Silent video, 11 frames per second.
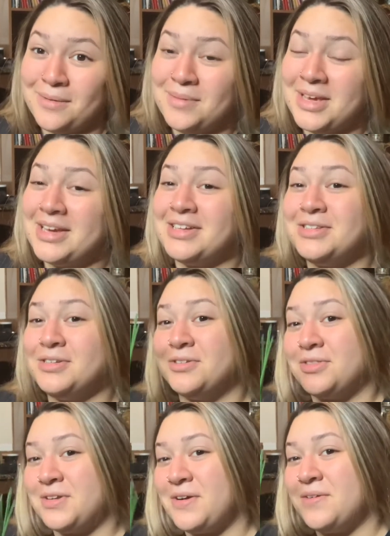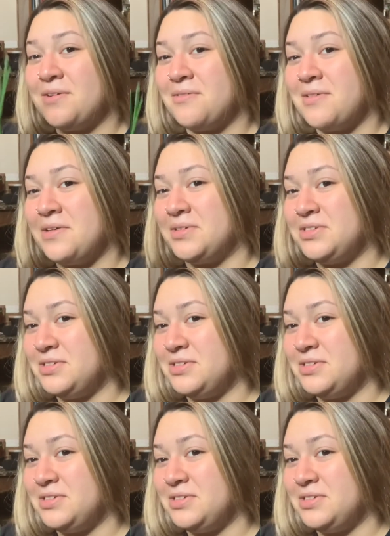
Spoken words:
because you're throwing away what you